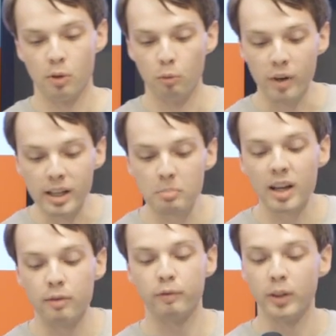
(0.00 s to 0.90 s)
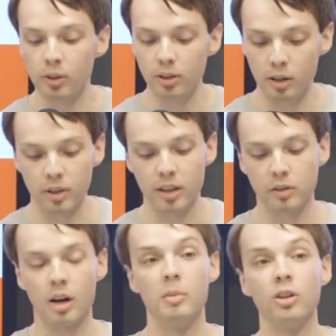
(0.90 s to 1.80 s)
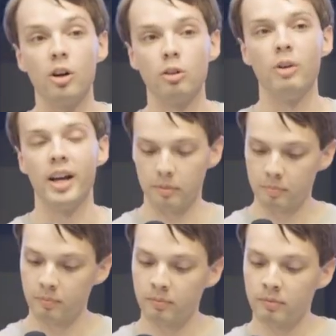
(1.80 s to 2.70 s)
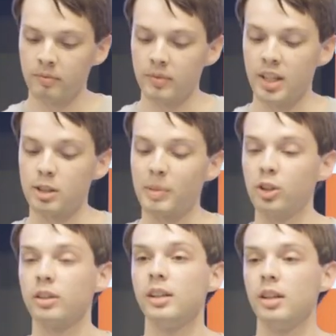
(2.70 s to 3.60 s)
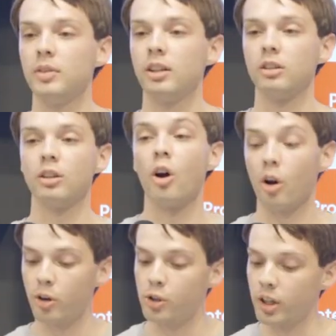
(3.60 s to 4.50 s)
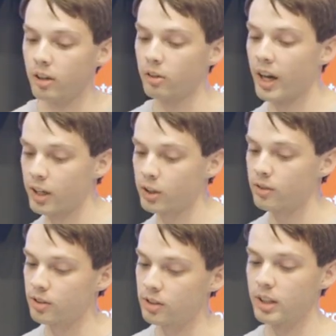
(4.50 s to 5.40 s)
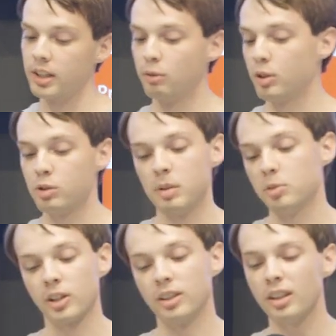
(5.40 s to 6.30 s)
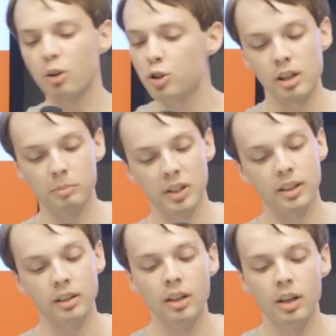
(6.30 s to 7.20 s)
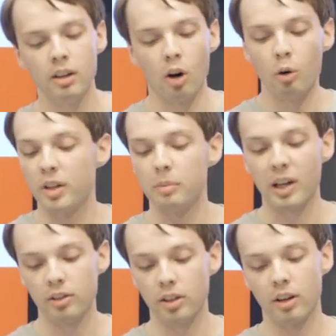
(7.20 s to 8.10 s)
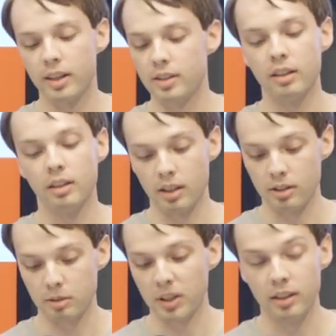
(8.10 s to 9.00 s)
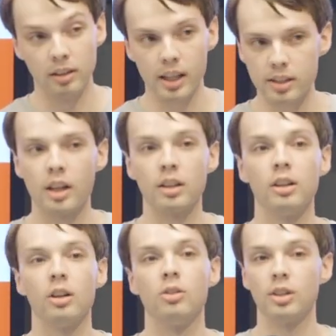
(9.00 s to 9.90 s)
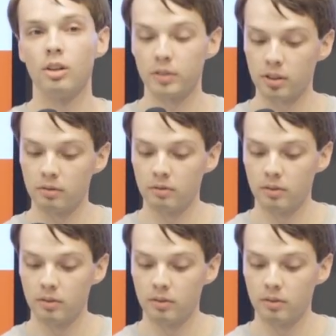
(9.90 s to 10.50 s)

We may feel that we have come a long way, especially living in a large international city in which people can largely be open about their identities, but let's not kid ourselves.